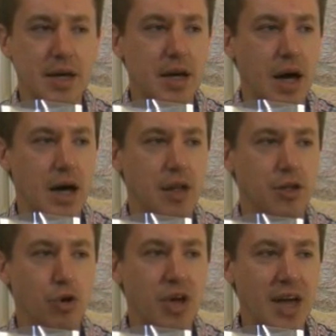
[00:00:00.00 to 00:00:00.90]

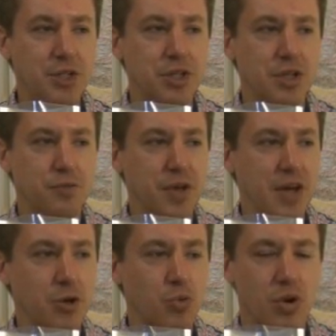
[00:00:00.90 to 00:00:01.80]
Location of
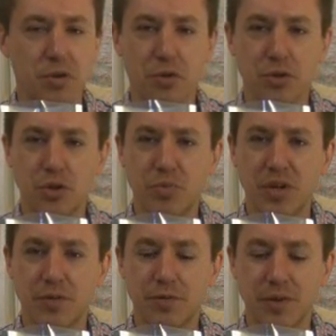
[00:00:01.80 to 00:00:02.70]
Kenilworth. There's a little
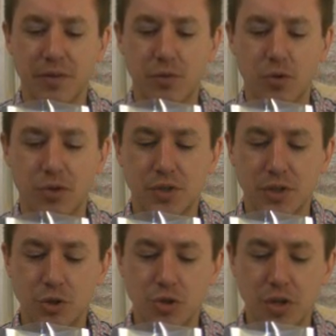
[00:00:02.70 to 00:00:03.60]
bit of course, it's
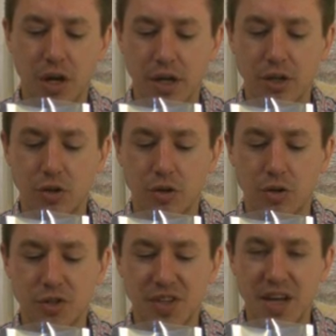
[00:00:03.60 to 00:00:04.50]
in Sri Lanka
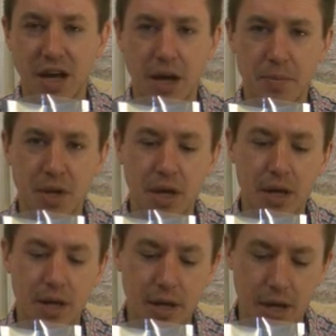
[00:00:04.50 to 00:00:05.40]
or Ceylon.
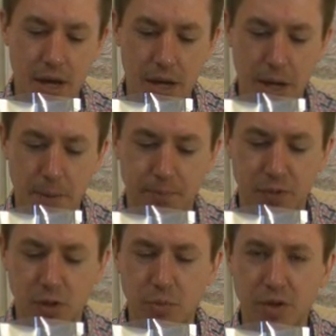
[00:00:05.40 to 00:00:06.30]
A
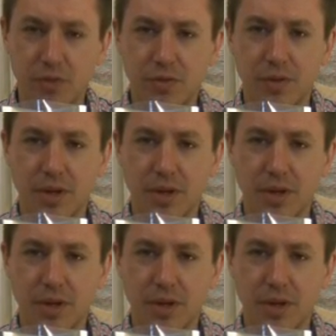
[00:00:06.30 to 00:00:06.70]
little bit of